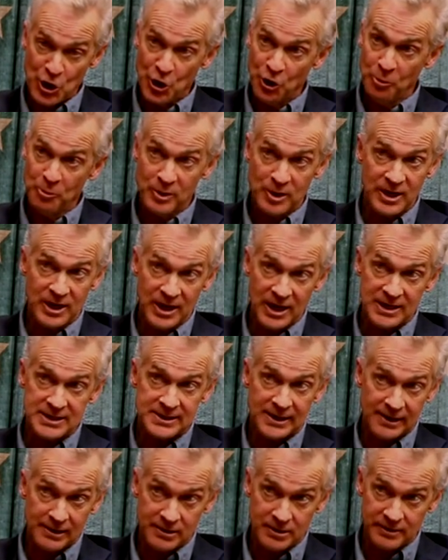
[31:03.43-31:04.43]
nobody got
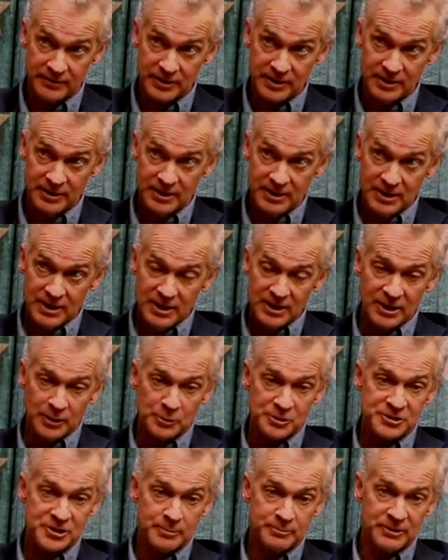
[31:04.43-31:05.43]
tired of it. Mm. There
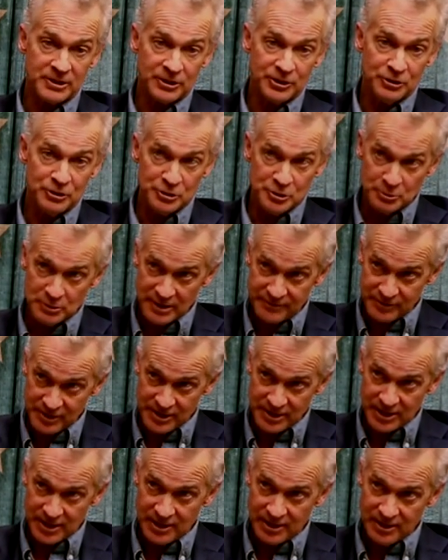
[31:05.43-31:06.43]
was something new every
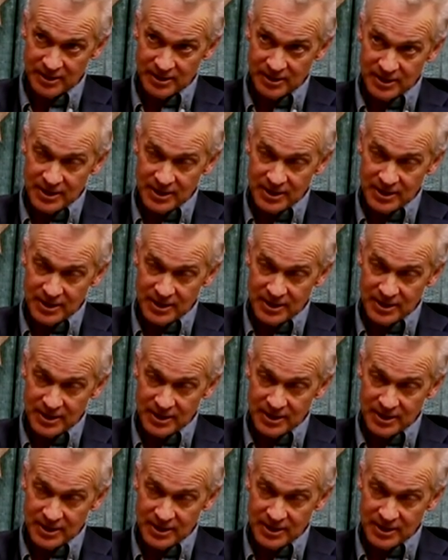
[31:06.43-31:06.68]
day,